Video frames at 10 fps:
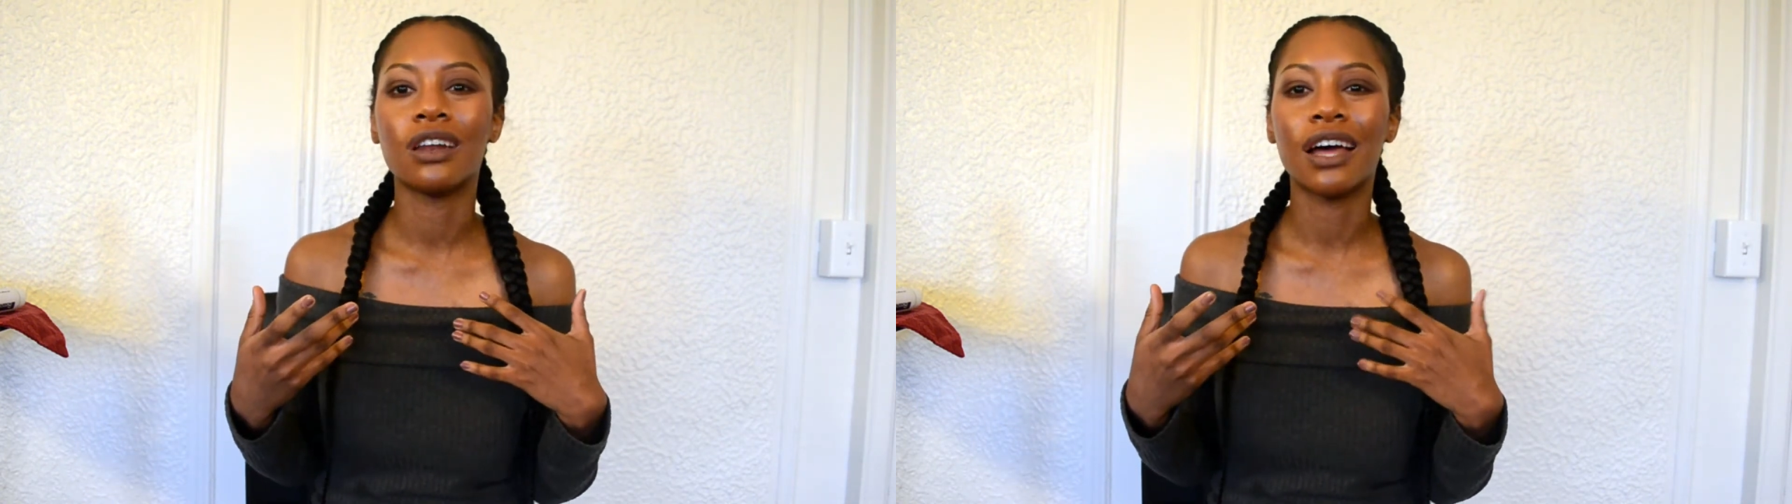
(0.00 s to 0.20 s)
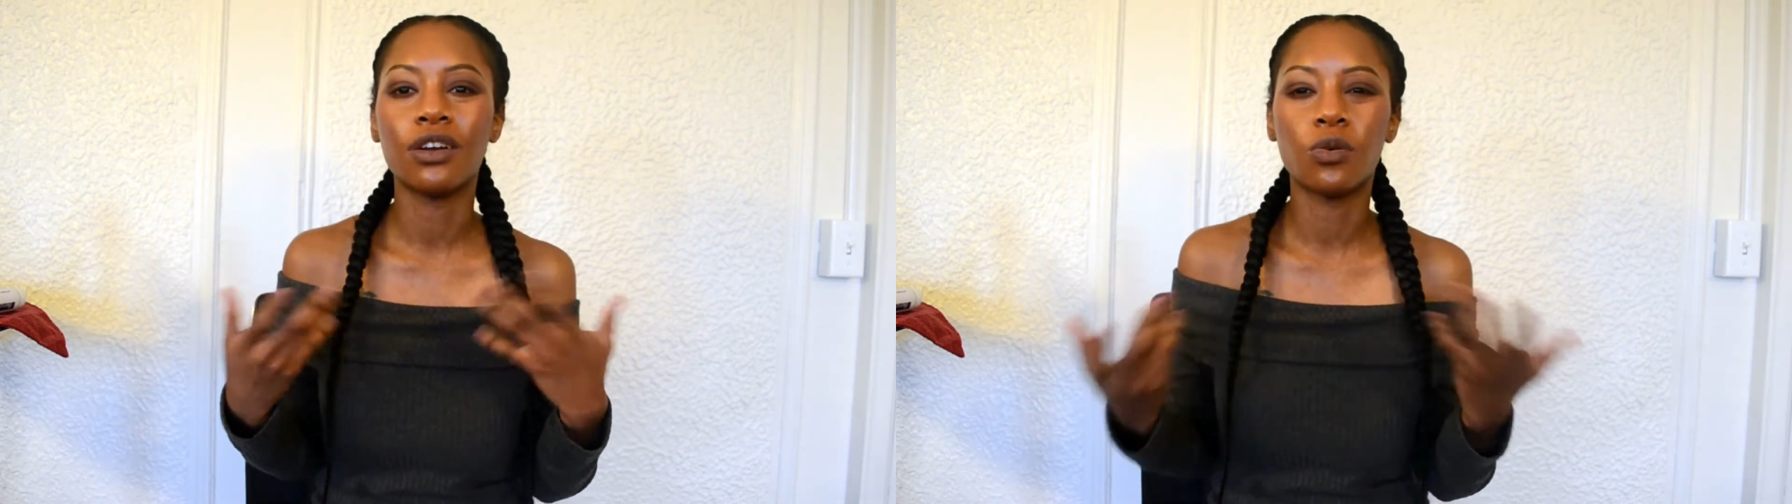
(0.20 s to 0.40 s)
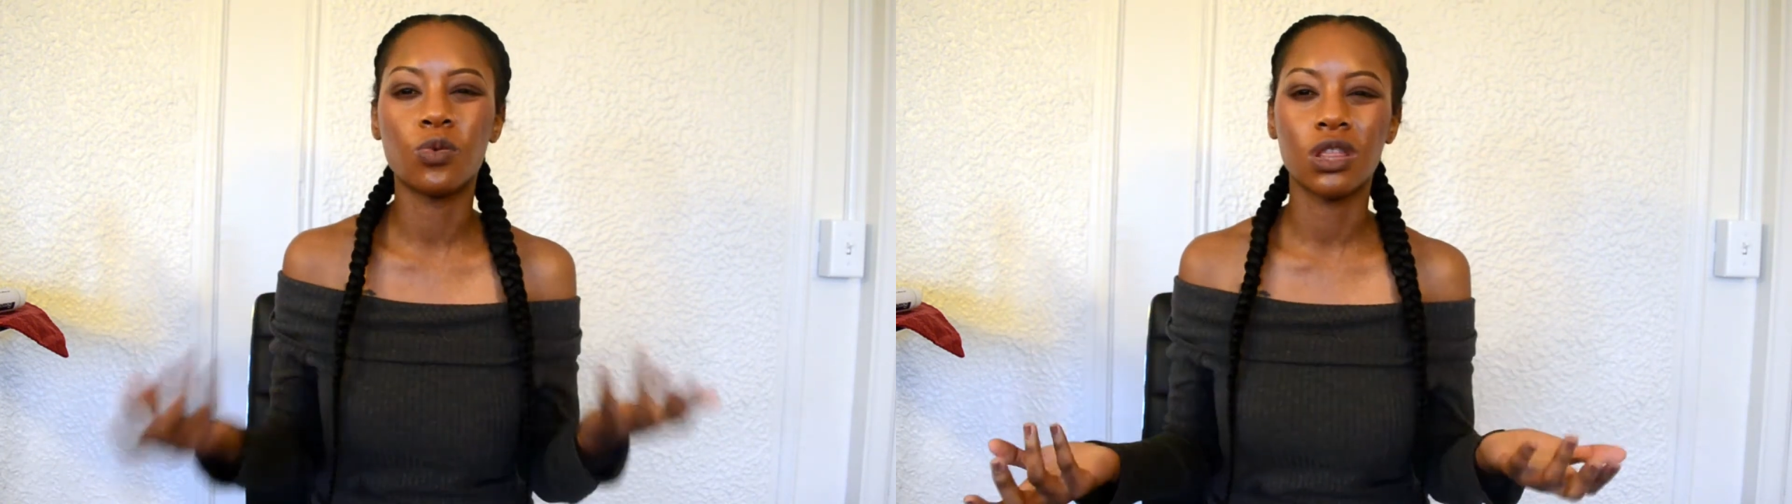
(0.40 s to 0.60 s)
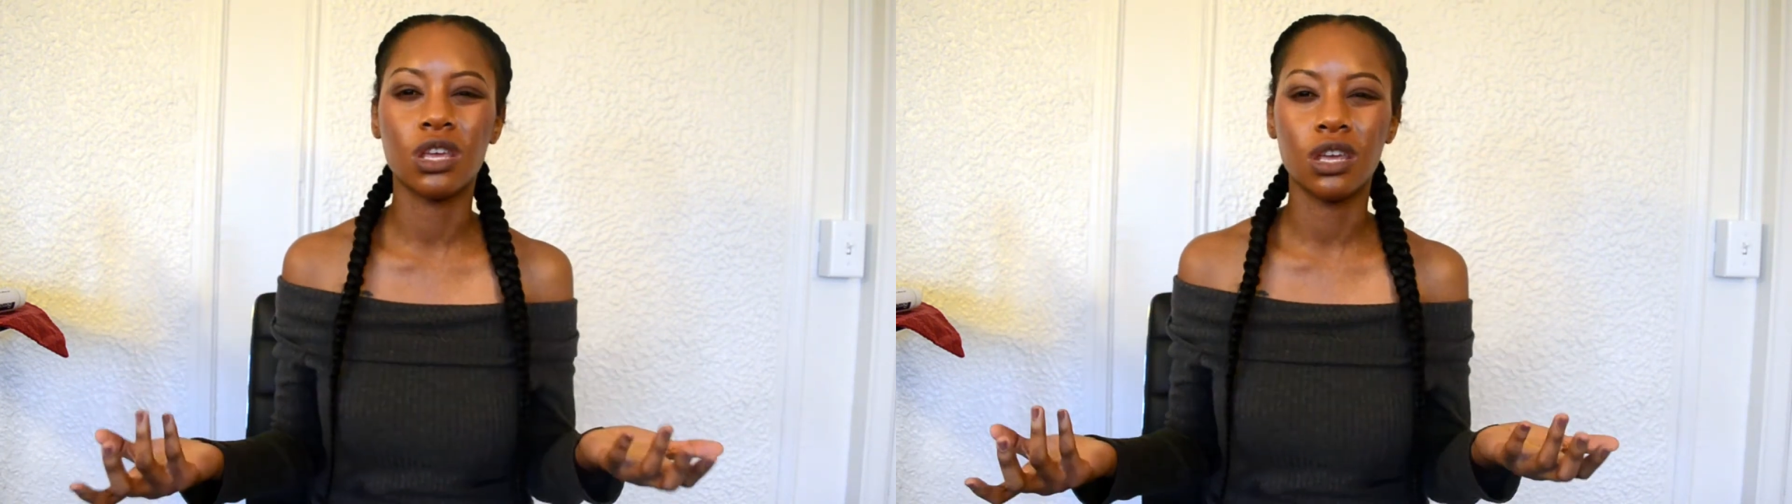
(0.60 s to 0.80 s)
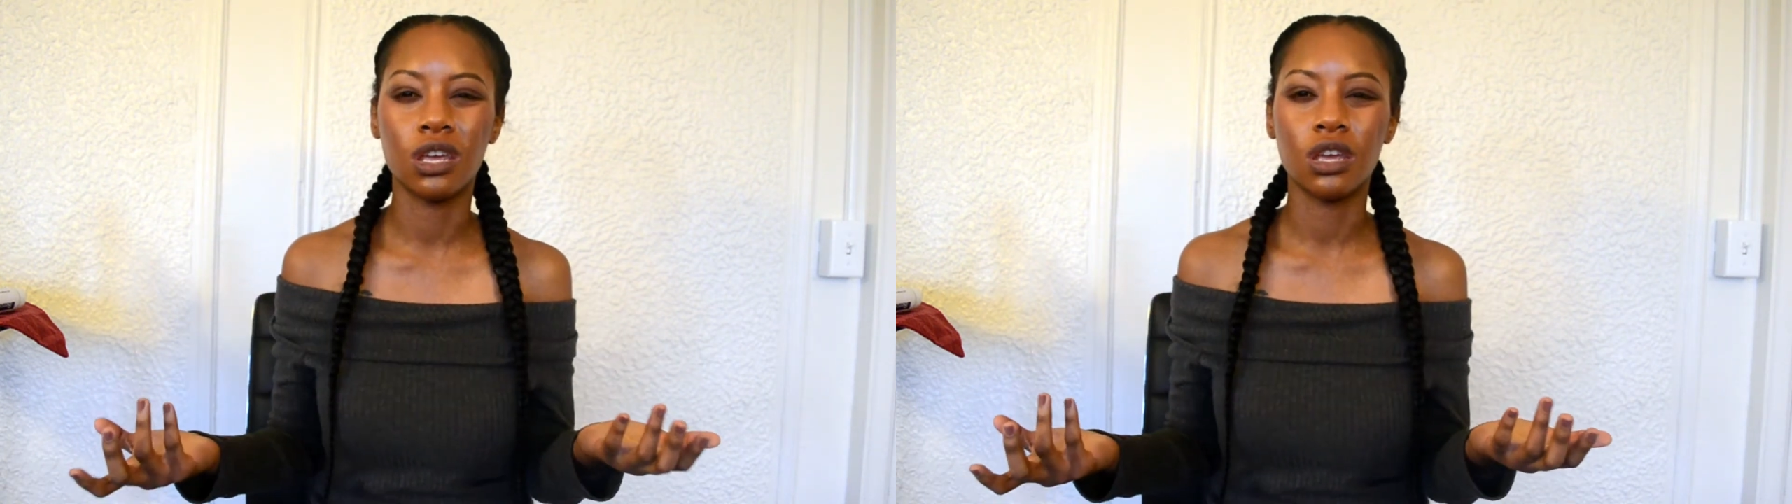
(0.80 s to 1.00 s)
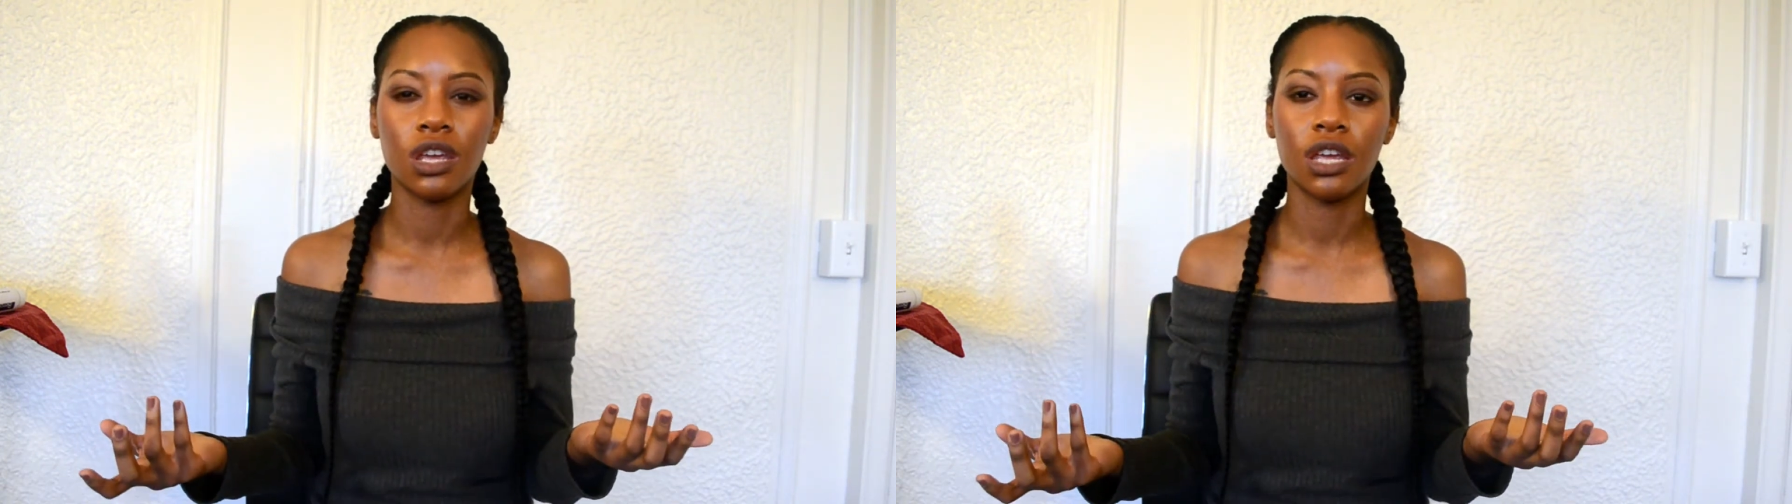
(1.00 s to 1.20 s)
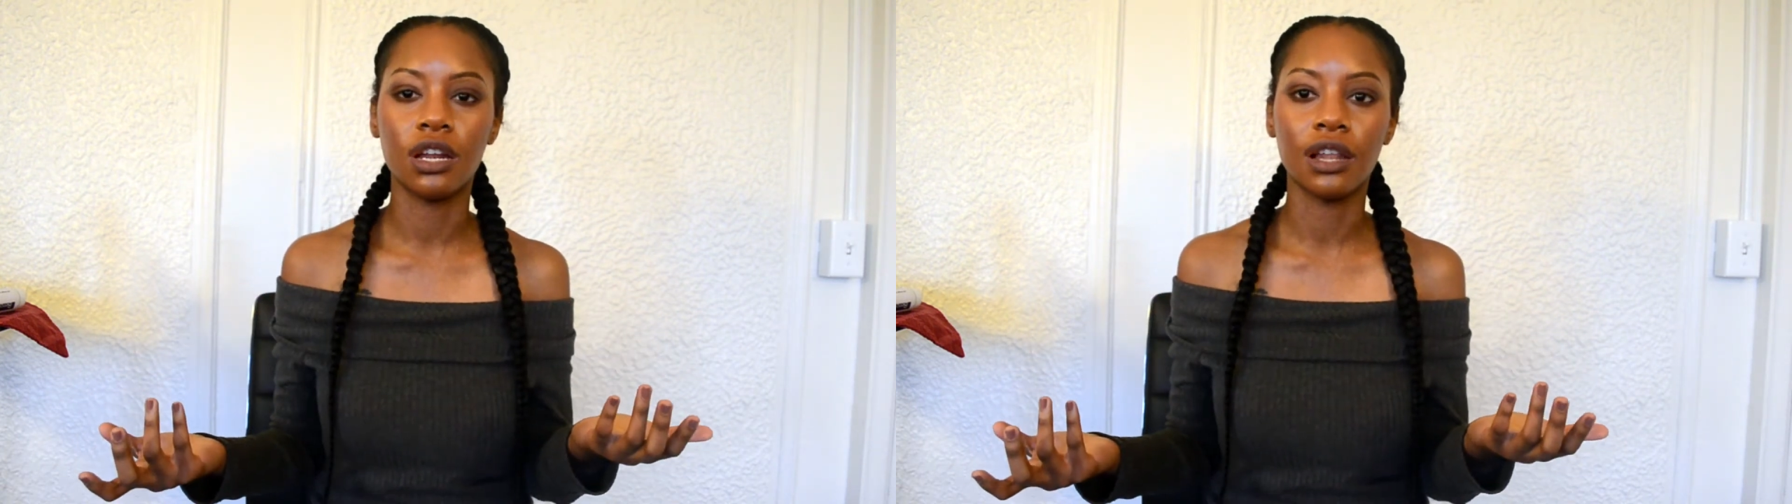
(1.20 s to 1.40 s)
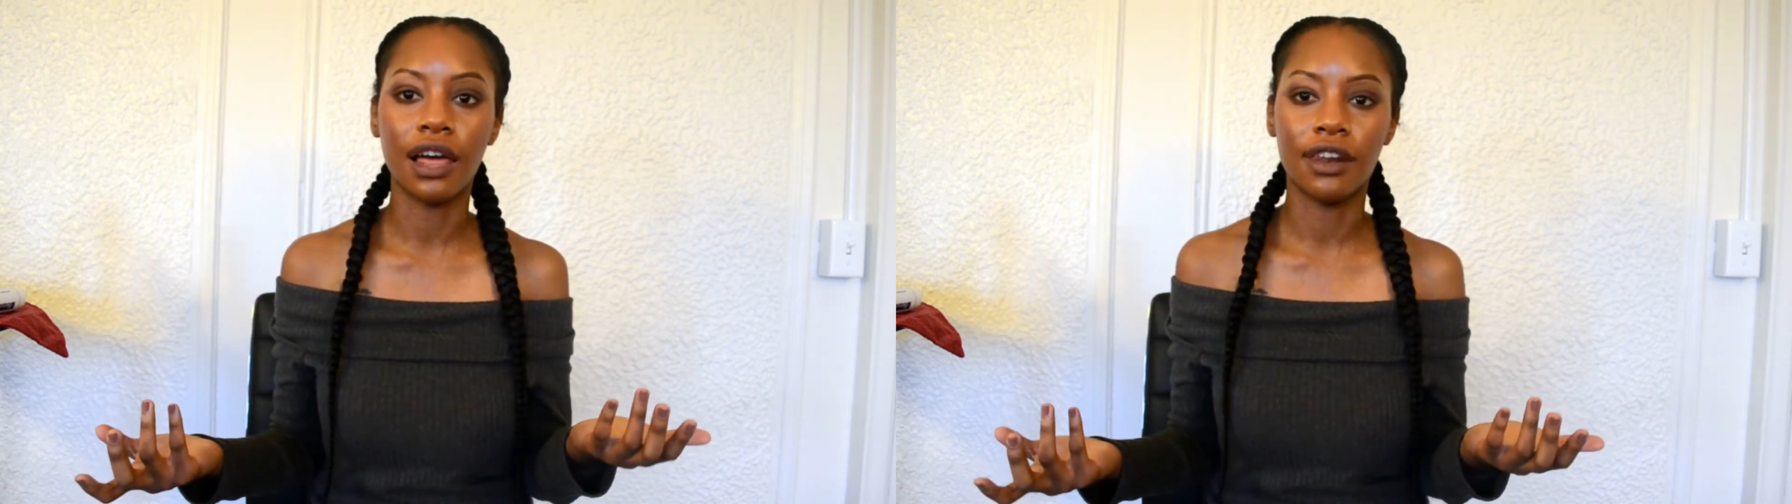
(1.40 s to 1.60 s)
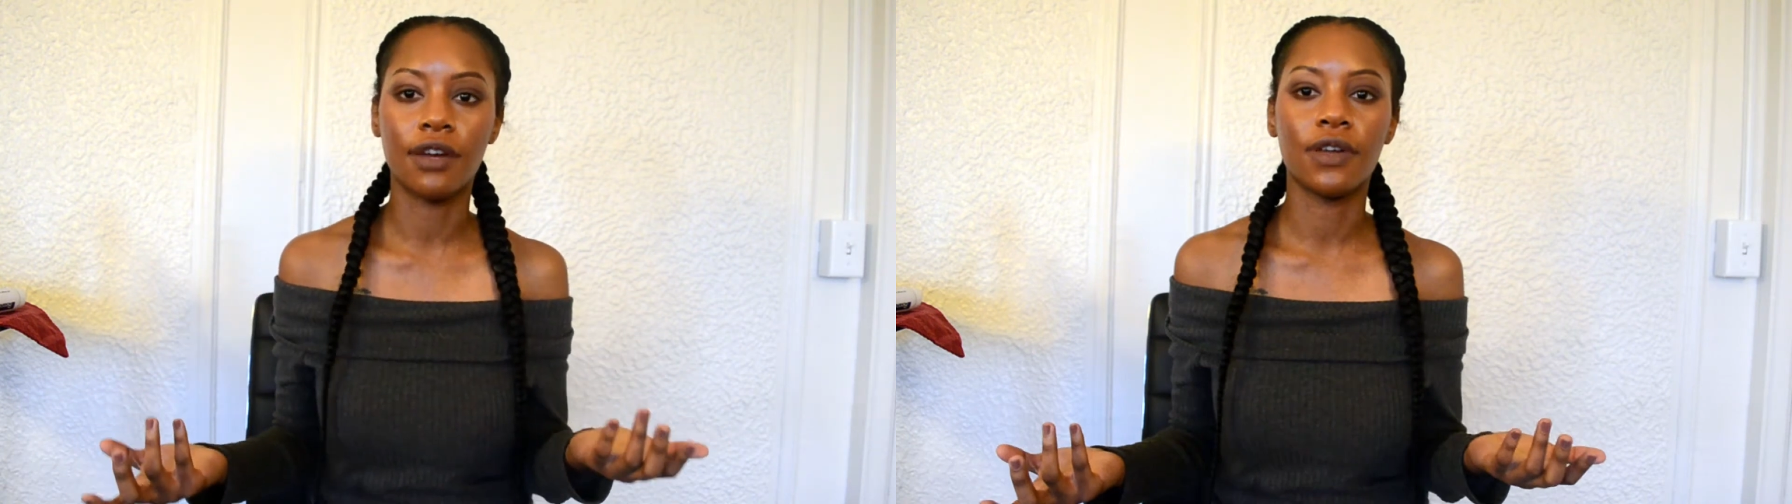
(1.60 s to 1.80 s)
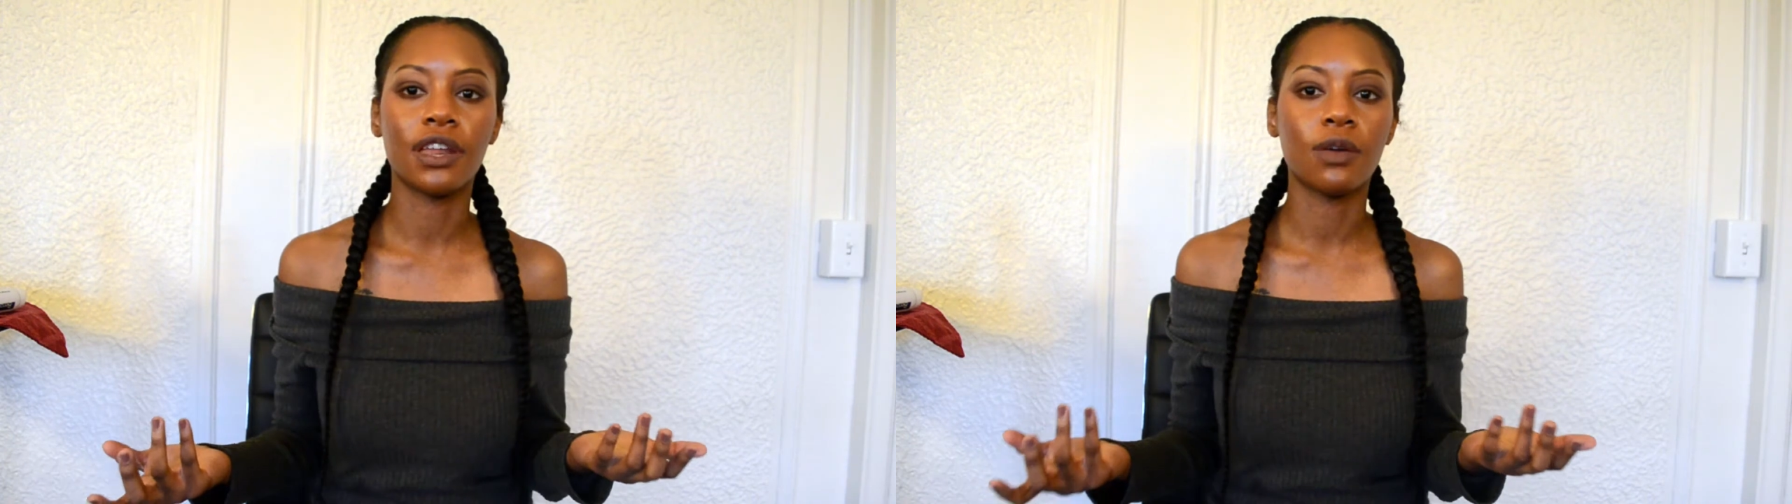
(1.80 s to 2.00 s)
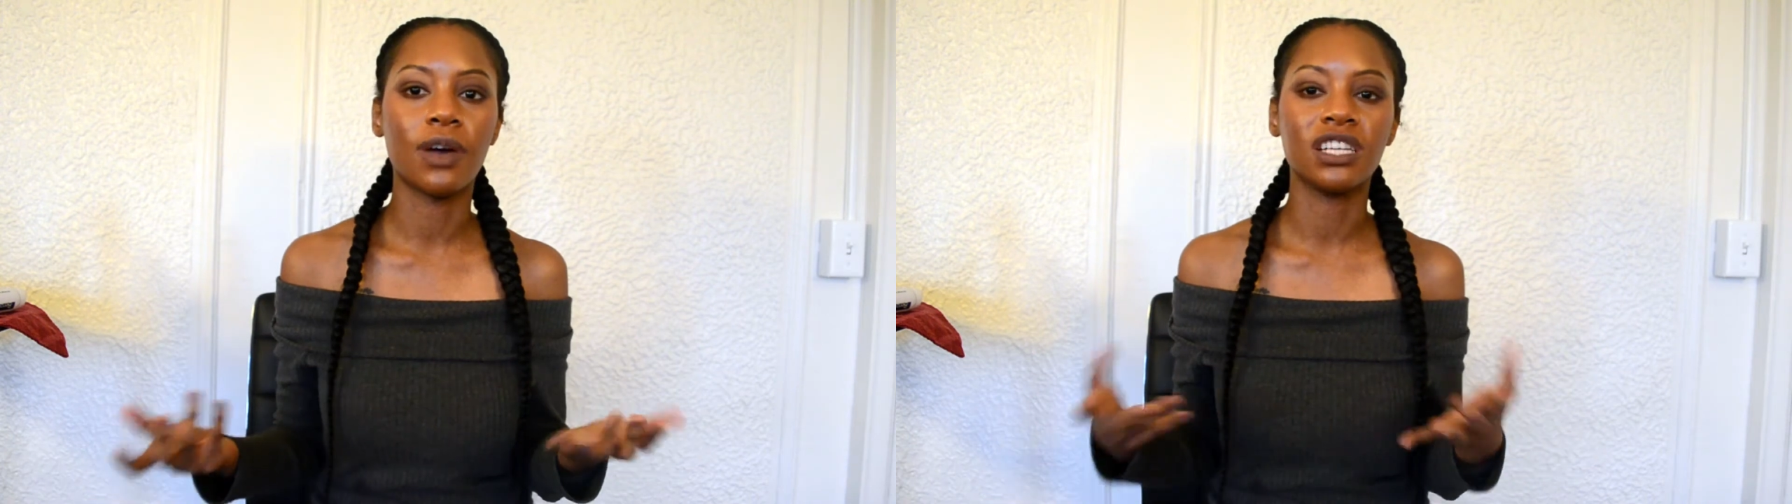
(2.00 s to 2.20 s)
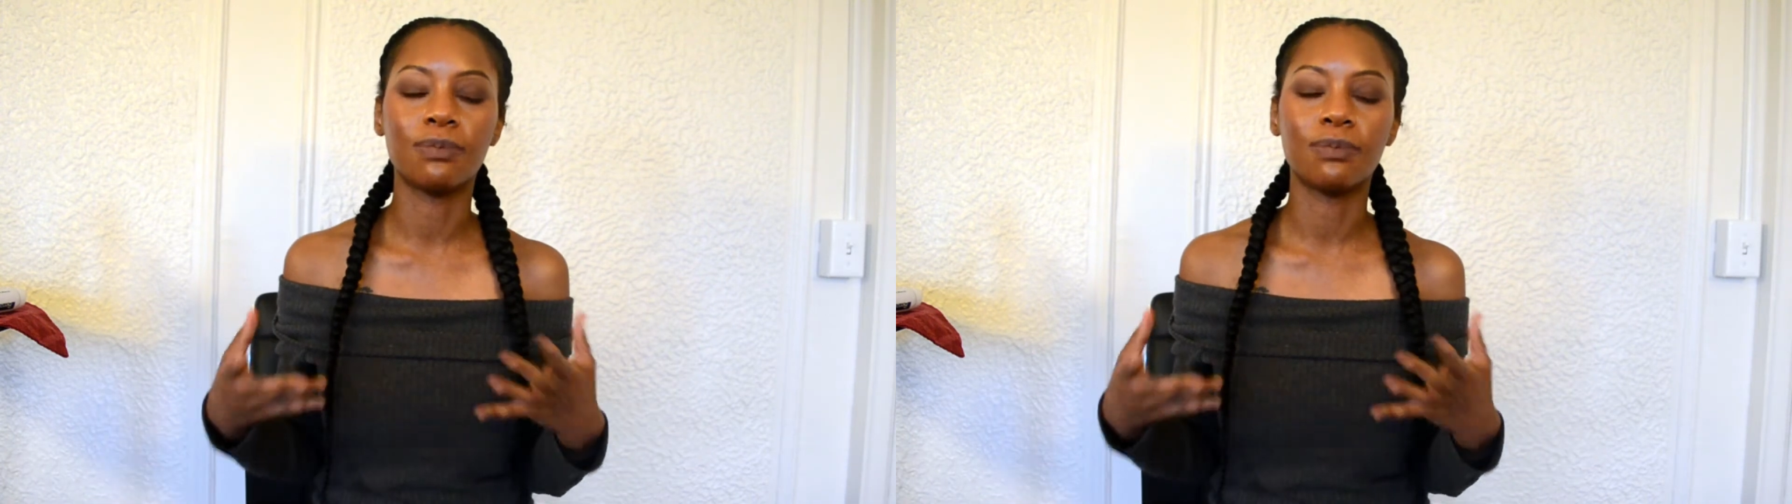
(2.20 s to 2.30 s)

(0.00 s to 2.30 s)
I don't really eat a lot of dairy anyways,